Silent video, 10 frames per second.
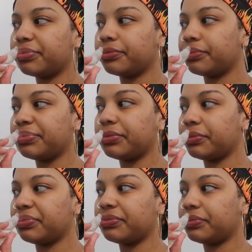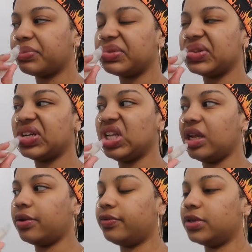Like, I
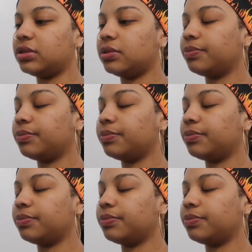love this.